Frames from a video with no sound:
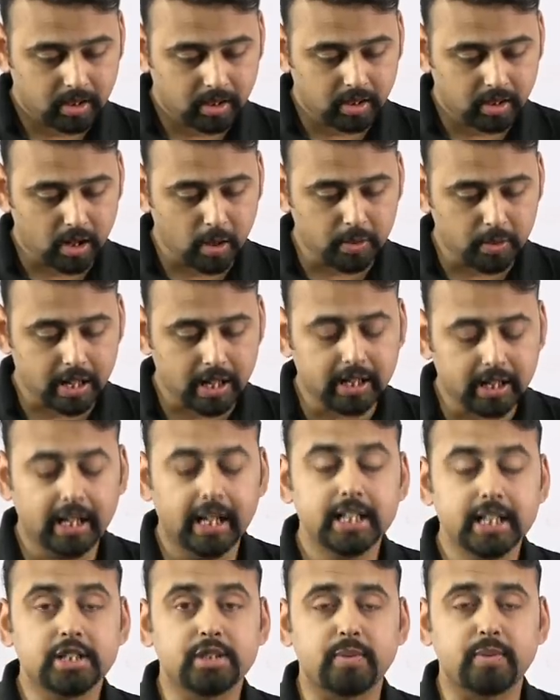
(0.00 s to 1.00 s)
Okay
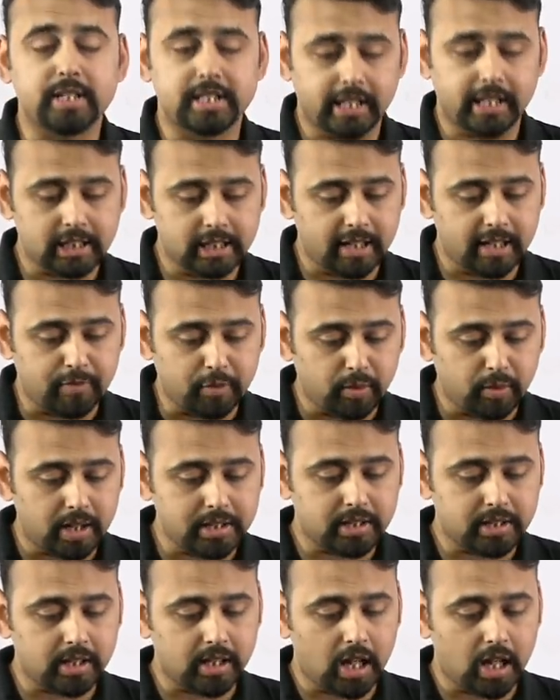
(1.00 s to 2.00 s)
guys, 20 seconds left to
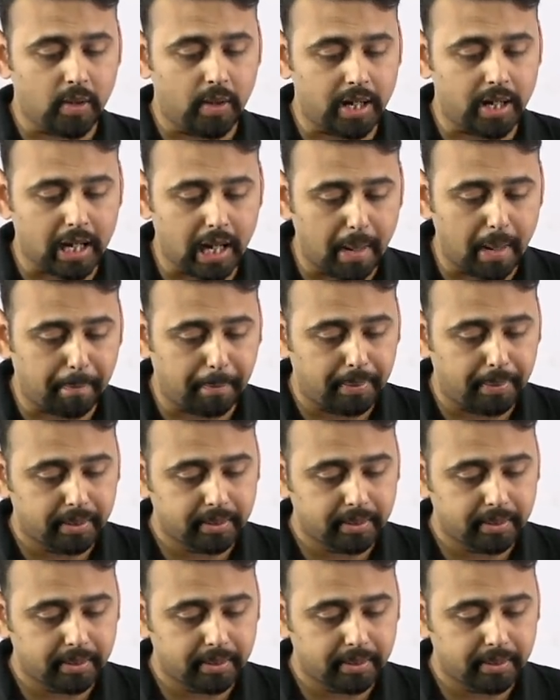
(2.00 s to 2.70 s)
answer now, hurry up.